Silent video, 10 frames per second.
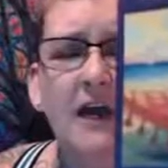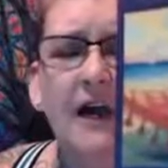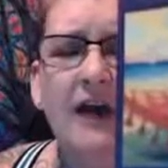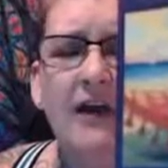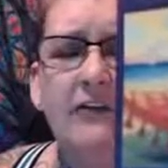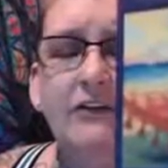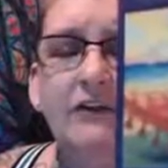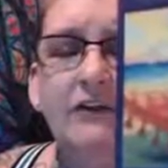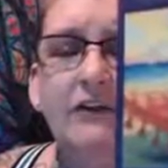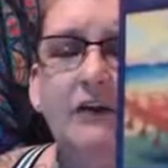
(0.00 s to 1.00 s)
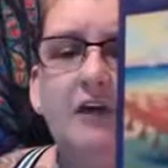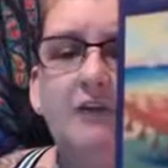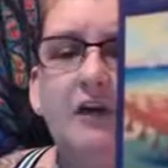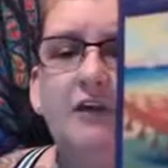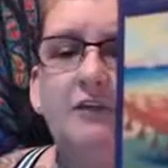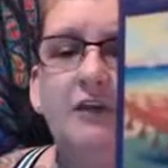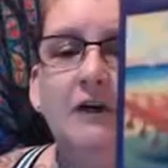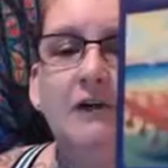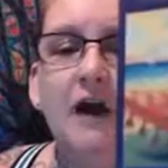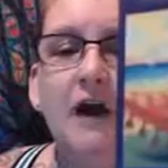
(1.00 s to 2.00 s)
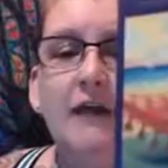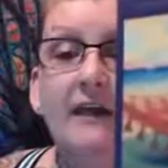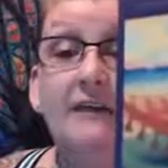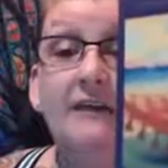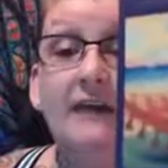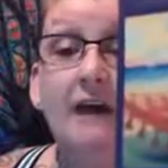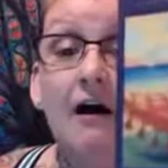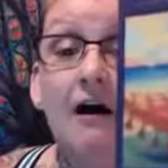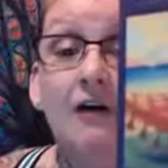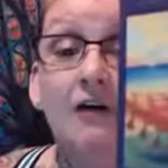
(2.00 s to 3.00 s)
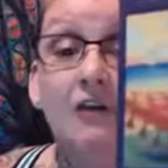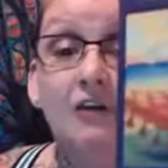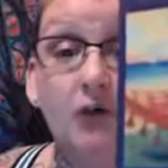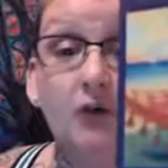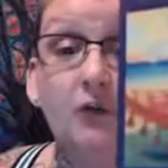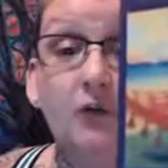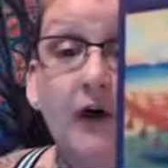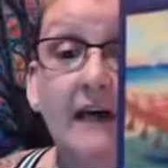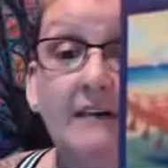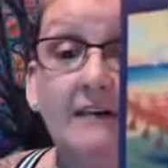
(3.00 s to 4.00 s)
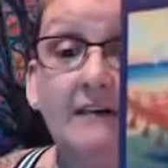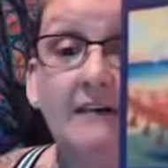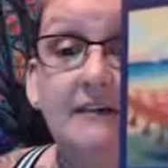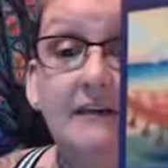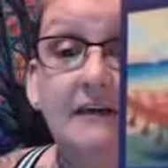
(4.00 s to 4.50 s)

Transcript: I also feel that you've been doing a lot of healing on your solar plexus,